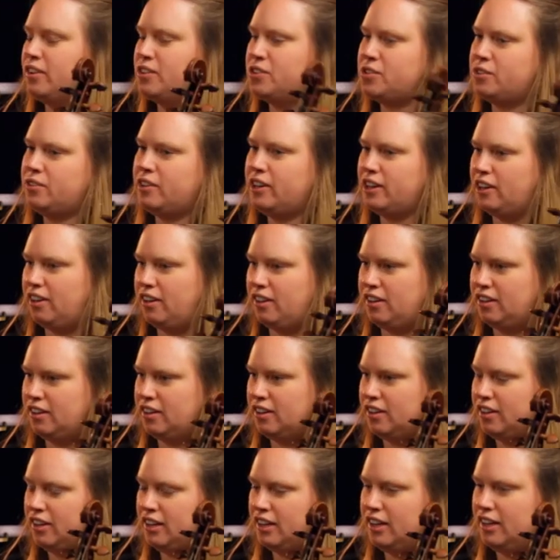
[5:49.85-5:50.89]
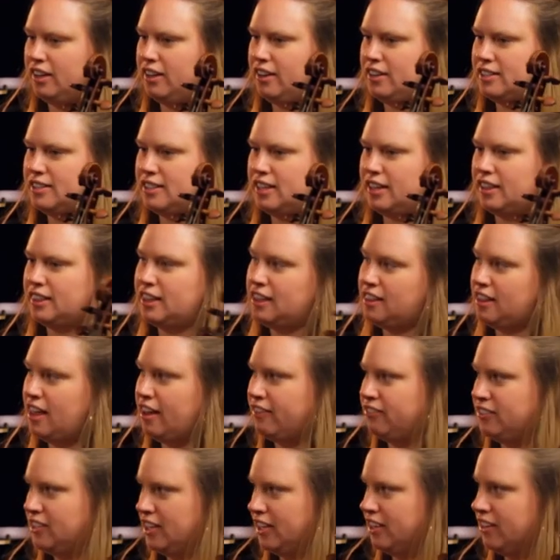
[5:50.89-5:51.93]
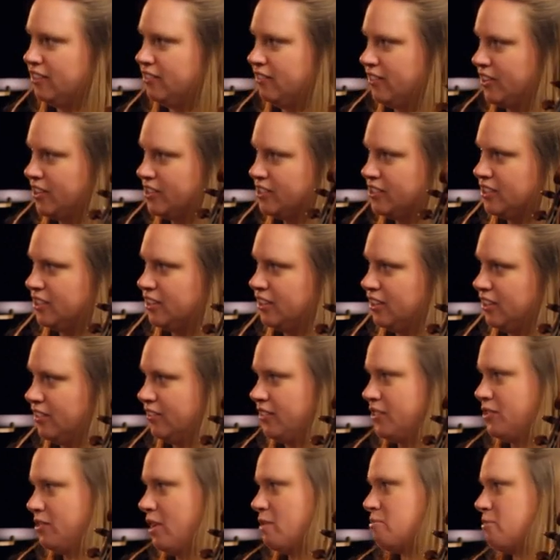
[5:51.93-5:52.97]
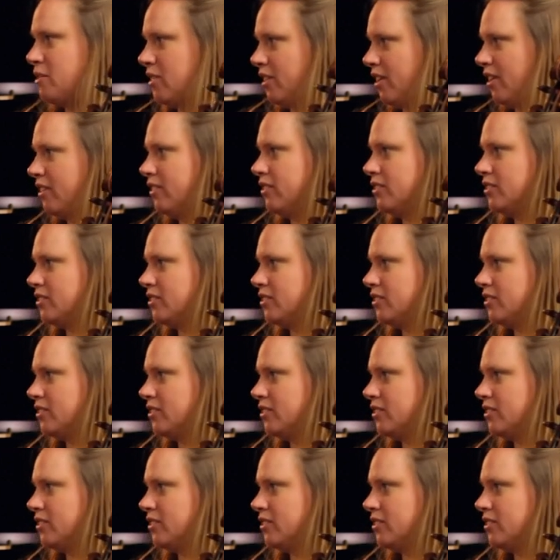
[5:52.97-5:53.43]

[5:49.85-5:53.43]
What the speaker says: trill is like the left hand version of a tremolo.